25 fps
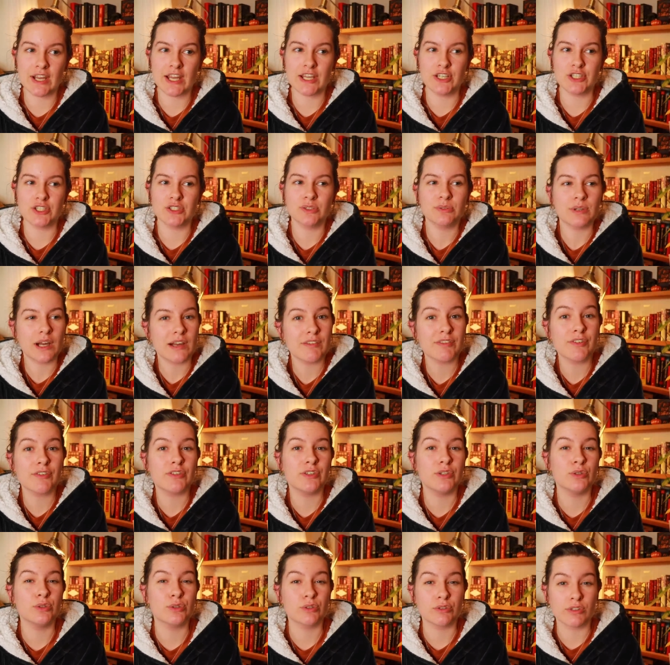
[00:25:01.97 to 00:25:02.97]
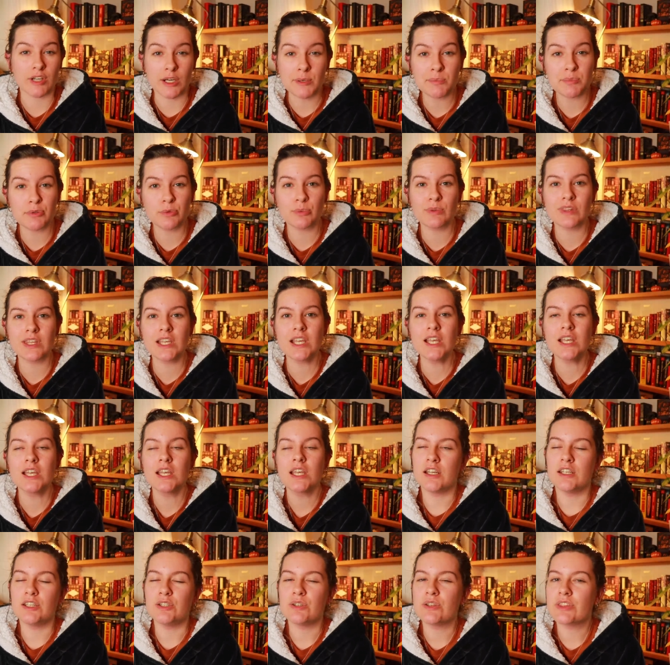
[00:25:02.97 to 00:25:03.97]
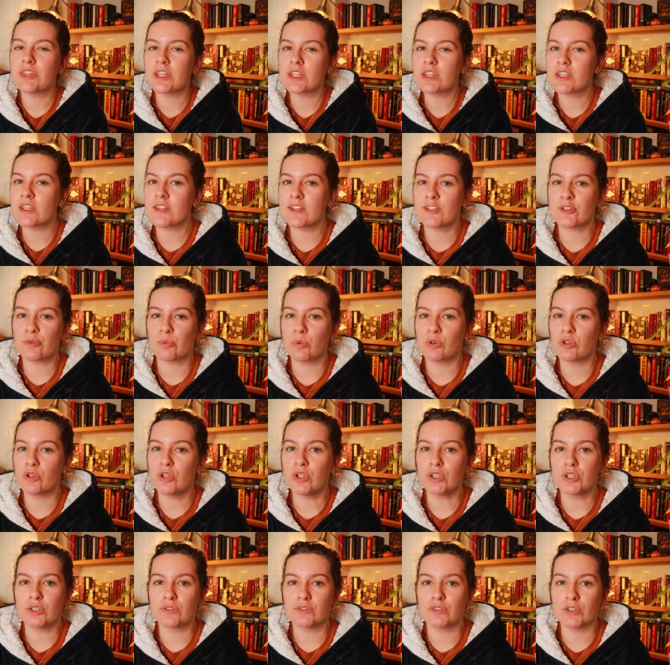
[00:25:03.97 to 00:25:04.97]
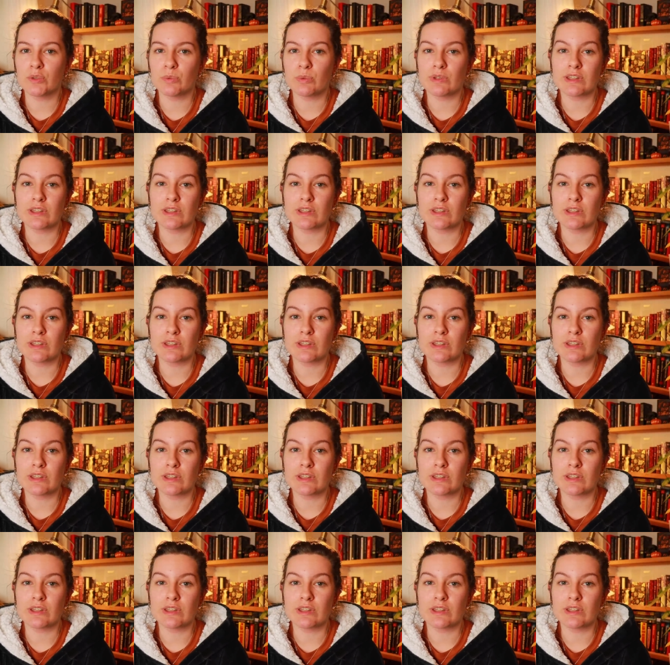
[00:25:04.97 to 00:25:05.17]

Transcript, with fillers: I do have a few gripes with it. I do think that this one could have done